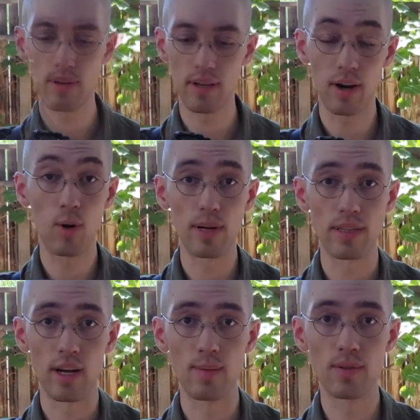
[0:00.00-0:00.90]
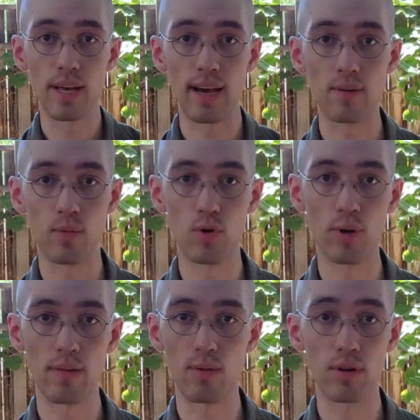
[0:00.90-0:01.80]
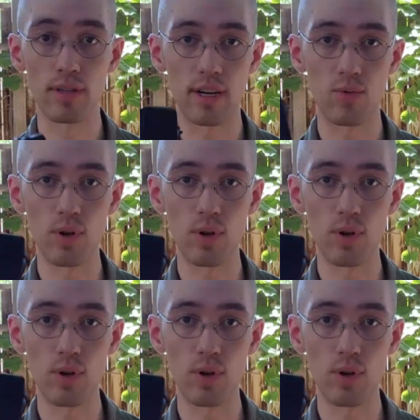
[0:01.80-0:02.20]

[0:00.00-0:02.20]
It always helps to have it more reinforced and it